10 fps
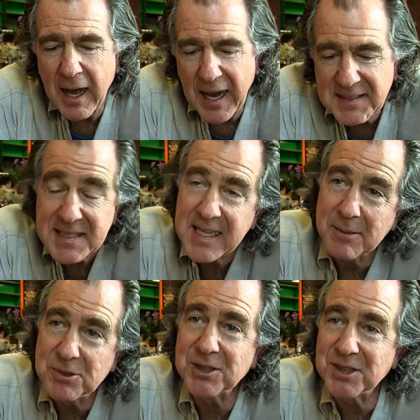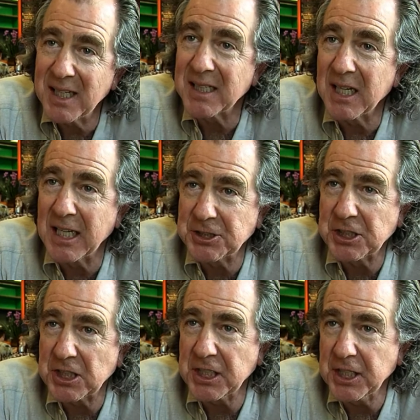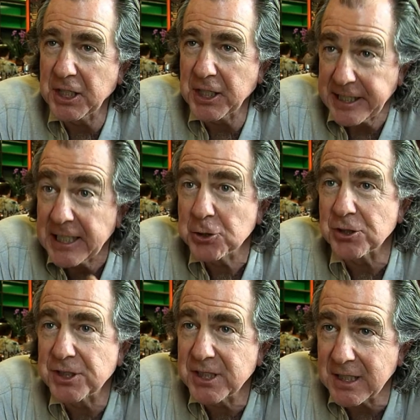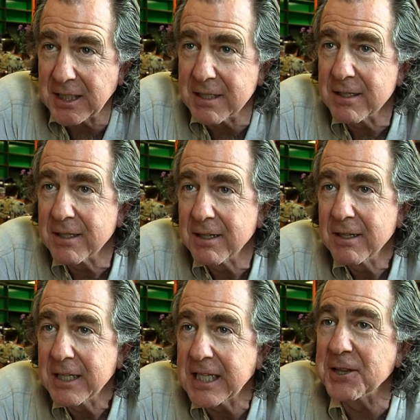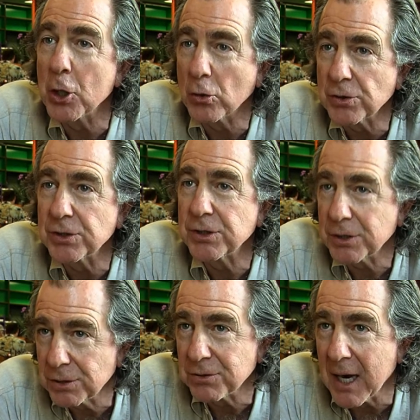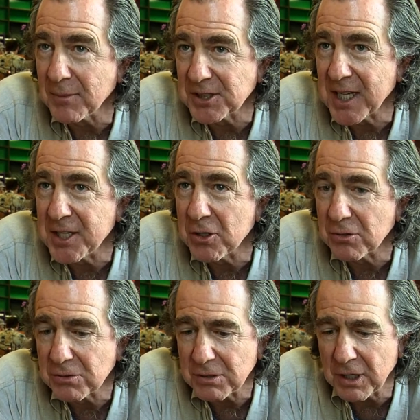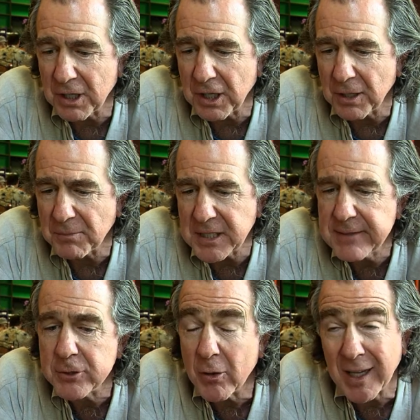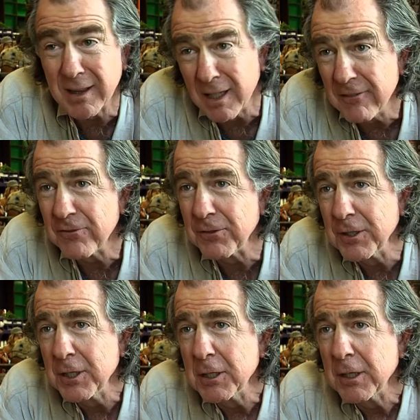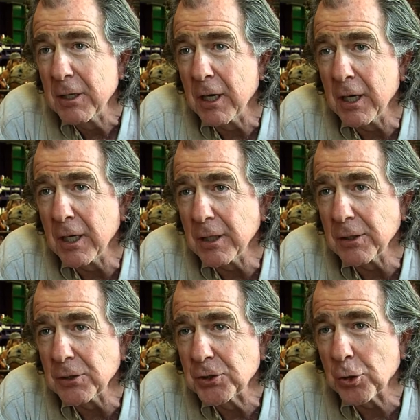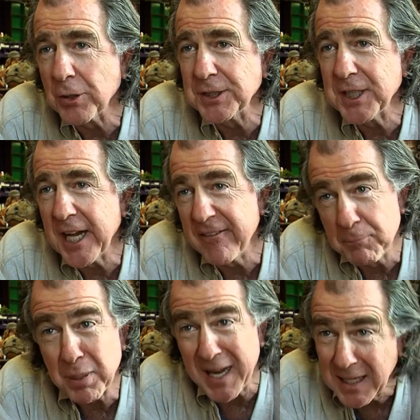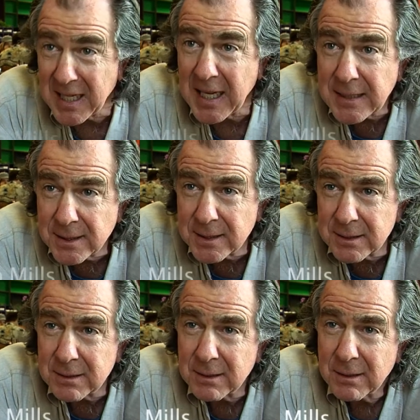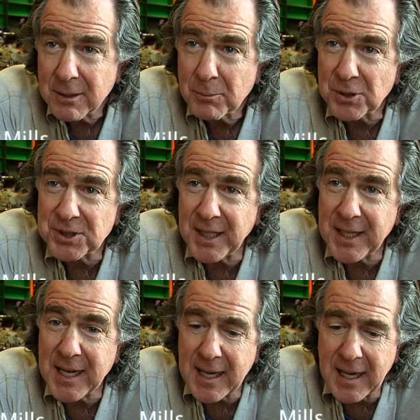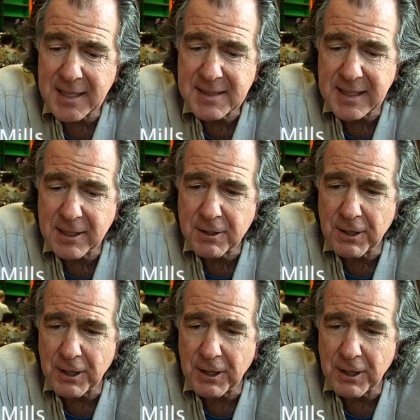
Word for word: I think I'm just psychologically interested in those dramas. I don't, even though I love stories that have plot lines, per se, I think